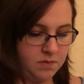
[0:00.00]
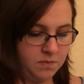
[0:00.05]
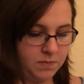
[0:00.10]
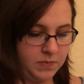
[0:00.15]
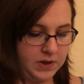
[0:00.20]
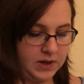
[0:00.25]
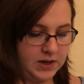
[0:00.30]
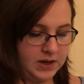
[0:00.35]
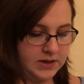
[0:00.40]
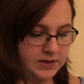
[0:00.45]

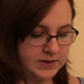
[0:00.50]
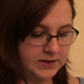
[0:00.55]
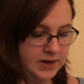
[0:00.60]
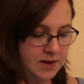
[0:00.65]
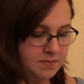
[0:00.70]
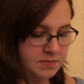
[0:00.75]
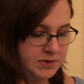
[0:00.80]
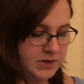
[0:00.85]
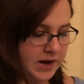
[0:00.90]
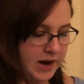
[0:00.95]
Because
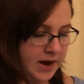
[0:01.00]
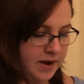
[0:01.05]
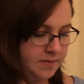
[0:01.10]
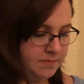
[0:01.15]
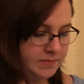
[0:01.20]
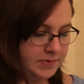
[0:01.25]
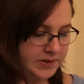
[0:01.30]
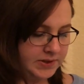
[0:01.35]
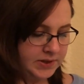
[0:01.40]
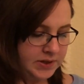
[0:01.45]

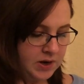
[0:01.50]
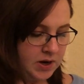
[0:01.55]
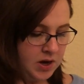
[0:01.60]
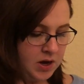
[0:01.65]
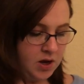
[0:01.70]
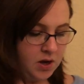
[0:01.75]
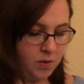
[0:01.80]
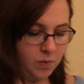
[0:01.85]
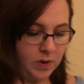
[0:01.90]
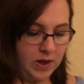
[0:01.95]
sometimes
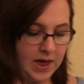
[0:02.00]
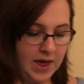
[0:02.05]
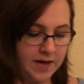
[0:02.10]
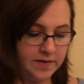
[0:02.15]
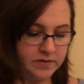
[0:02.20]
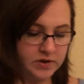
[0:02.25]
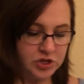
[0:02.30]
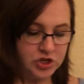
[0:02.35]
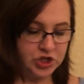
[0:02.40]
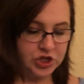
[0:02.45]
we
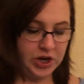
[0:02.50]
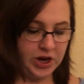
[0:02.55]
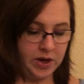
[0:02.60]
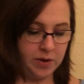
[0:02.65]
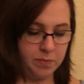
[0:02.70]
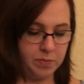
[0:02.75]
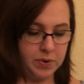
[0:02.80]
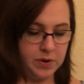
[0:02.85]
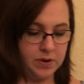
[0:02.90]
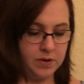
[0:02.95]
have a
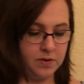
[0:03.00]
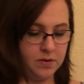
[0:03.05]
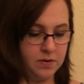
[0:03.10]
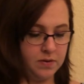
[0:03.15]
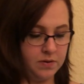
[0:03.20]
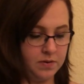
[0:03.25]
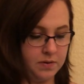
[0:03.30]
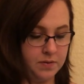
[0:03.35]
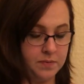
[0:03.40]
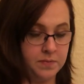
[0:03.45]
shape
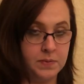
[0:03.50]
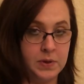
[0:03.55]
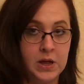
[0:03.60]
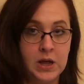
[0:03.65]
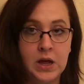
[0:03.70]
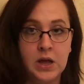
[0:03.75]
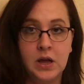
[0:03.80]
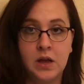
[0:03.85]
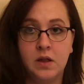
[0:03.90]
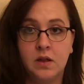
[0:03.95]

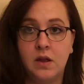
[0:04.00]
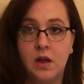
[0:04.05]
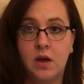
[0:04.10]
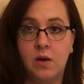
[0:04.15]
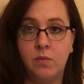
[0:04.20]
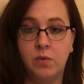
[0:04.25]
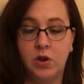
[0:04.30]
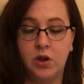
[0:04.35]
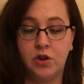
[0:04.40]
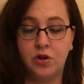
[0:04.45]

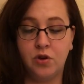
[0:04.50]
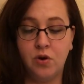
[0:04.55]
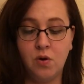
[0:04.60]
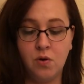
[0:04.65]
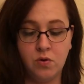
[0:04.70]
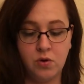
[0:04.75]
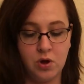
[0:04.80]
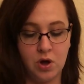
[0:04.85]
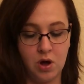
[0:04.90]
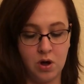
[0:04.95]
and we
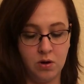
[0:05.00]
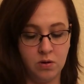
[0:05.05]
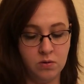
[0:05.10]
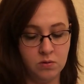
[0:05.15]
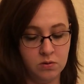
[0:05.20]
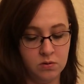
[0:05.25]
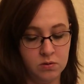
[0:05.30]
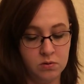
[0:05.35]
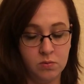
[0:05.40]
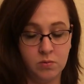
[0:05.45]
don't
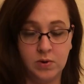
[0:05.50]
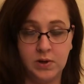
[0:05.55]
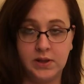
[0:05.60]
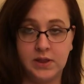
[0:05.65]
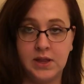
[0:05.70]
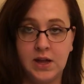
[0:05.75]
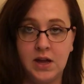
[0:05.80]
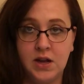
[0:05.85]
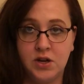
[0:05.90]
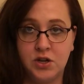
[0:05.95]
know what
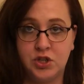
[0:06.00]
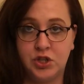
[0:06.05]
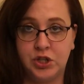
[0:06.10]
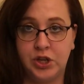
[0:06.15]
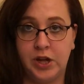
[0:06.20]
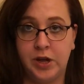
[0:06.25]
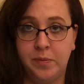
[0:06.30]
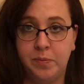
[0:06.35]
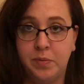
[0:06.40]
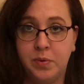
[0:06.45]
that
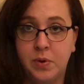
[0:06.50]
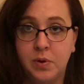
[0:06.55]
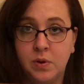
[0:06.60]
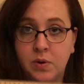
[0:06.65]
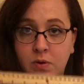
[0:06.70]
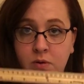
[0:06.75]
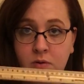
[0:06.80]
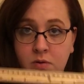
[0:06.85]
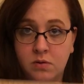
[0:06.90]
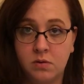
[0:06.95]

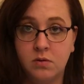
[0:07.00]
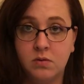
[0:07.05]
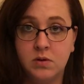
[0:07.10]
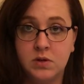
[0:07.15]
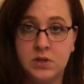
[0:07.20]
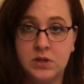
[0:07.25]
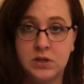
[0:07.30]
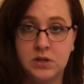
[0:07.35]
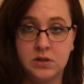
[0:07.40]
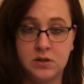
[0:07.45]

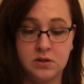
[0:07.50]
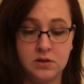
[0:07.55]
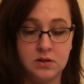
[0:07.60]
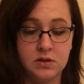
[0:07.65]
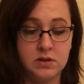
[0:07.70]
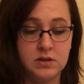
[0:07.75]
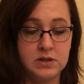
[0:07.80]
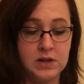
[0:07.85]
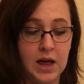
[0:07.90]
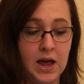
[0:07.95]
shape's
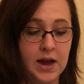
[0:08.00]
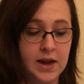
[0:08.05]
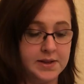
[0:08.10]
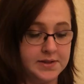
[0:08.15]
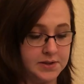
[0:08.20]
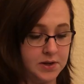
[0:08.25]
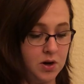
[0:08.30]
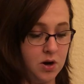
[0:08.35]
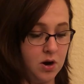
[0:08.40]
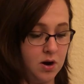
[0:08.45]

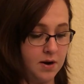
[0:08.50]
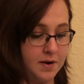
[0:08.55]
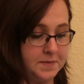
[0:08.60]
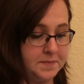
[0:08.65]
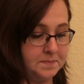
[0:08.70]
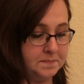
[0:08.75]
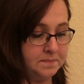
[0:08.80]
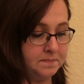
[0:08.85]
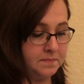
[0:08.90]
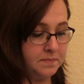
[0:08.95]
sides are.
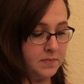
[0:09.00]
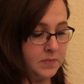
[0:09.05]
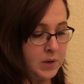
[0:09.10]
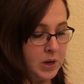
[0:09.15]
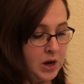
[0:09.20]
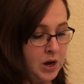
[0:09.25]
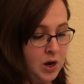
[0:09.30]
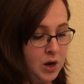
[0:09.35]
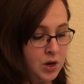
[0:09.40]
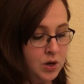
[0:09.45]

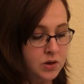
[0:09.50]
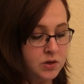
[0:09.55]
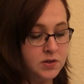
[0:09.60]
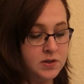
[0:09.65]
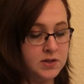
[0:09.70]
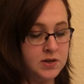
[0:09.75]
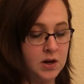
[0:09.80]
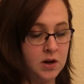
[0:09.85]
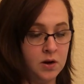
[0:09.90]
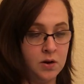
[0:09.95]

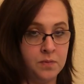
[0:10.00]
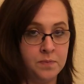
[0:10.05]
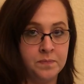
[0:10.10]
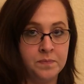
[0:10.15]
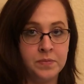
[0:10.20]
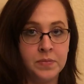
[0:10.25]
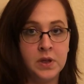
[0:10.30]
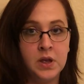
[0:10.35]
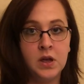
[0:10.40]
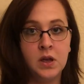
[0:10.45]
So,
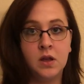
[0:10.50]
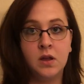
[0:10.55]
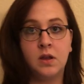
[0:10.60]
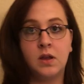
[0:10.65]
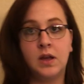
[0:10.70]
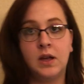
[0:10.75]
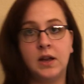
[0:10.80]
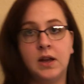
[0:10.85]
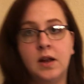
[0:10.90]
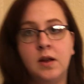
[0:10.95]

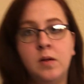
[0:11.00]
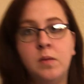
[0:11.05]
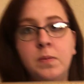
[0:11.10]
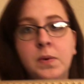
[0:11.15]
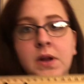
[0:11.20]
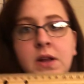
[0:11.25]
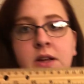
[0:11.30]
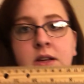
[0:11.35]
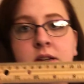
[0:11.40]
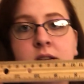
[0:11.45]
can
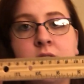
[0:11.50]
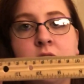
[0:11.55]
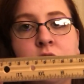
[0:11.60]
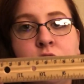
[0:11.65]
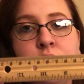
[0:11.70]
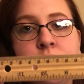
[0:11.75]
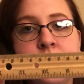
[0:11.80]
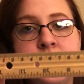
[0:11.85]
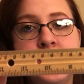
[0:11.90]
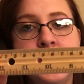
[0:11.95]

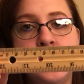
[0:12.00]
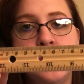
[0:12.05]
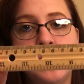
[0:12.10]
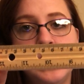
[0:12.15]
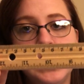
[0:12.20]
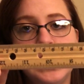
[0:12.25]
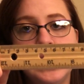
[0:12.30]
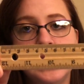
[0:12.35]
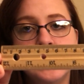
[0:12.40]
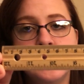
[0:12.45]
you see
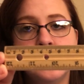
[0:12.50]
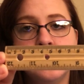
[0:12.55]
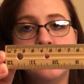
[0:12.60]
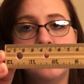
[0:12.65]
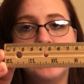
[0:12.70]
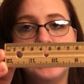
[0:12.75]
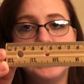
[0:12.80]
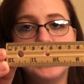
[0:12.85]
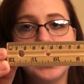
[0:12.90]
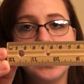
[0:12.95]

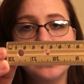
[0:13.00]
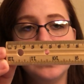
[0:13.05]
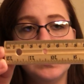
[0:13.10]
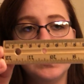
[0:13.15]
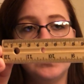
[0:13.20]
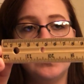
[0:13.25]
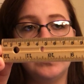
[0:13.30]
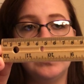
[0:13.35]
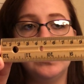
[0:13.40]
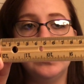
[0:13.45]
what's on
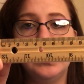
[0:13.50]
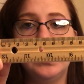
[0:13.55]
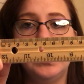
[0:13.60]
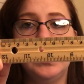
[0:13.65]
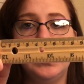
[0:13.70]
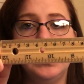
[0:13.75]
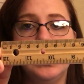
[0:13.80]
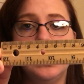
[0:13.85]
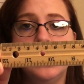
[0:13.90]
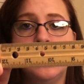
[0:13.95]
this
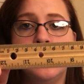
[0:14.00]
ruler?